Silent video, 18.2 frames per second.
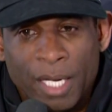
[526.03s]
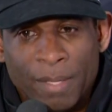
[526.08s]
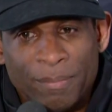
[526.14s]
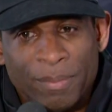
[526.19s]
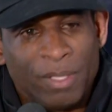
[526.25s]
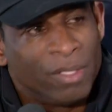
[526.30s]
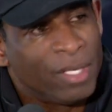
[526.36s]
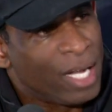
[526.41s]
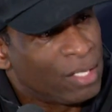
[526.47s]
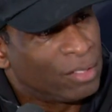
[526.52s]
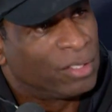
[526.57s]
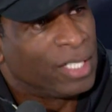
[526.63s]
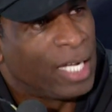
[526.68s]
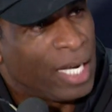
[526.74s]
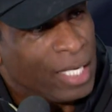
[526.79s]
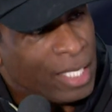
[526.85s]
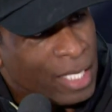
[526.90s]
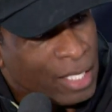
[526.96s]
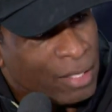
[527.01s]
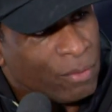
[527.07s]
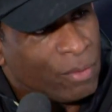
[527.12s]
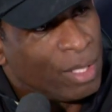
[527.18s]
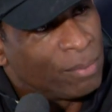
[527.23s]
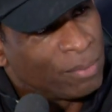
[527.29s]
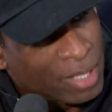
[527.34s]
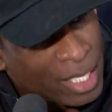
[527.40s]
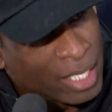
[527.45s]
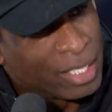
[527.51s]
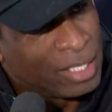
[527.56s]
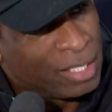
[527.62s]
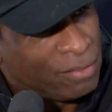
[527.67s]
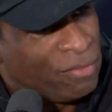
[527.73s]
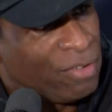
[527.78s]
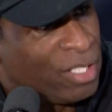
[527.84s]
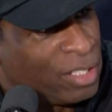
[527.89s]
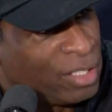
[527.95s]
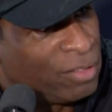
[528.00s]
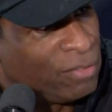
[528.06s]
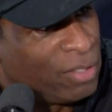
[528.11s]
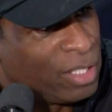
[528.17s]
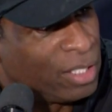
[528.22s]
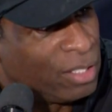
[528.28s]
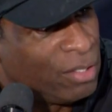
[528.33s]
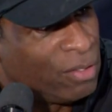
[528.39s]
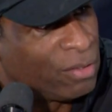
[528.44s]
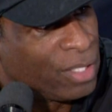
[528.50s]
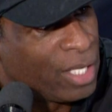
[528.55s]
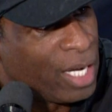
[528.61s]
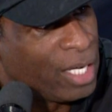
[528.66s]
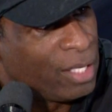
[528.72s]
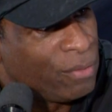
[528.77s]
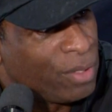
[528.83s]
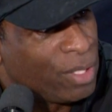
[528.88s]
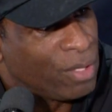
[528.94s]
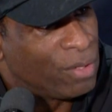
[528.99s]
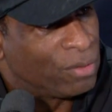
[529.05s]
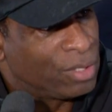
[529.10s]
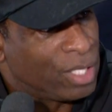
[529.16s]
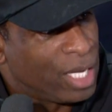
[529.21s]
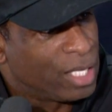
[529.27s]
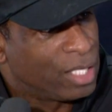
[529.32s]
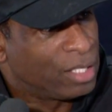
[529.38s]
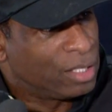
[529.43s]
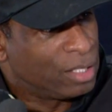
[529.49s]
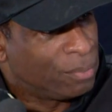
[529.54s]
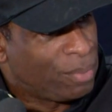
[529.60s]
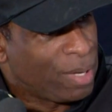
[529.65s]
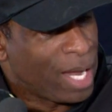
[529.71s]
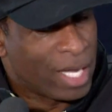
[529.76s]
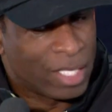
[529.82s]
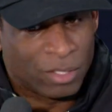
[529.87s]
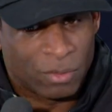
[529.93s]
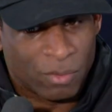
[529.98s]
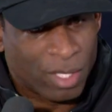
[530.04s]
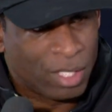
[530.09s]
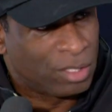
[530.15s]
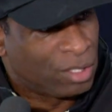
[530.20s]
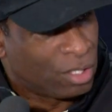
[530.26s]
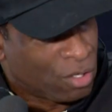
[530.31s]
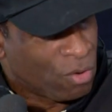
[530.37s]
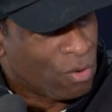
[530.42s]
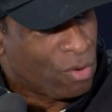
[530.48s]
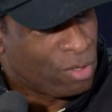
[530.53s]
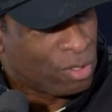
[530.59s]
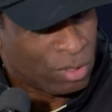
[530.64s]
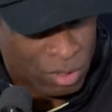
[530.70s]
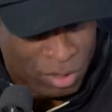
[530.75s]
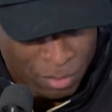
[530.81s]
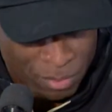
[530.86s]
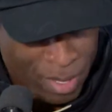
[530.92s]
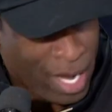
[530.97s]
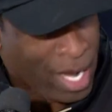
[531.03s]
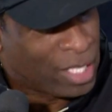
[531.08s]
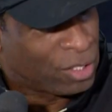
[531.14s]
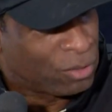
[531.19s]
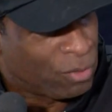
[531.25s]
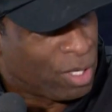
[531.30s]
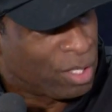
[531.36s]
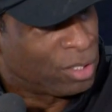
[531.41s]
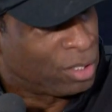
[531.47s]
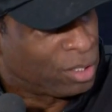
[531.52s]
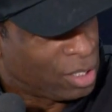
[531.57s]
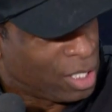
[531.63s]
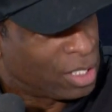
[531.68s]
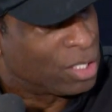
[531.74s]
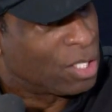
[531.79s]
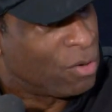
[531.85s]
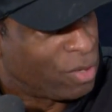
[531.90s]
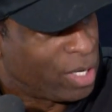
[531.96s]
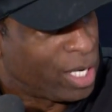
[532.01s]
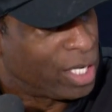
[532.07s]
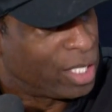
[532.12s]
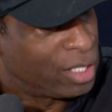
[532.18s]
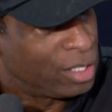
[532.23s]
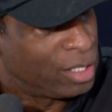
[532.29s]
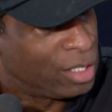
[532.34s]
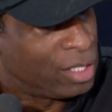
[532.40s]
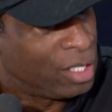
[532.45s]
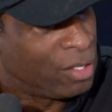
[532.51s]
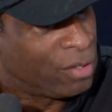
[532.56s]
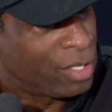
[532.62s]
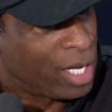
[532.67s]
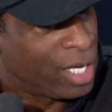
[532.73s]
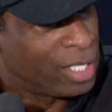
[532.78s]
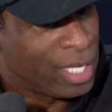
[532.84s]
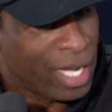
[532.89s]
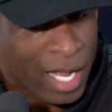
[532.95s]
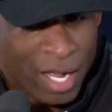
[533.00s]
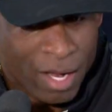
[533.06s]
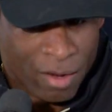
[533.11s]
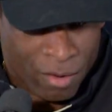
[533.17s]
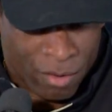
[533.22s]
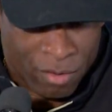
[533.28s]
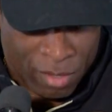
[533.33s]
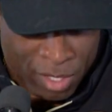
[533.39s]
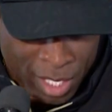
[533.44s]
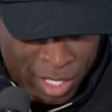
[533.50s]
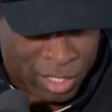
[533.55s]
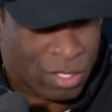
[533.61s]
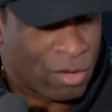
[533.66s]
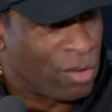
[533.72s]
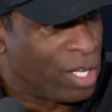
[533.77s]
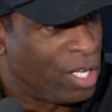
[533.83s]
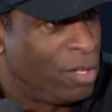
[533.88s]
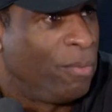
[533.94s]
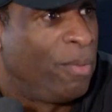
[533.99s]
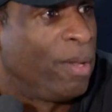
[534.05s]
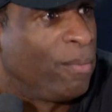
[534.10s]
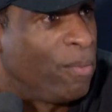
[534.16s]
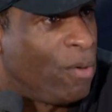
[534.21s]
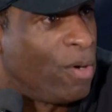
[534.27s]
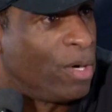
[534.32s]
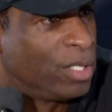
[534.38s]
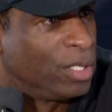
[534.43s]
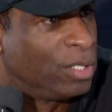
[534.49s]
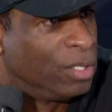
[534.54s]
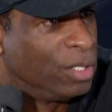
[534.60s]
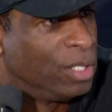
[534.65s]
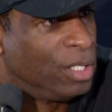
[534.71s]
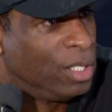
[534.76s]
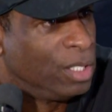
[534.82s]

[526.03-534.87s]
I build outside in when I'm thinking defensively. Okay, we're gonna take the pass rush, the corners, the pass rushers. Let's go get it. Okay, now let's go get the big boys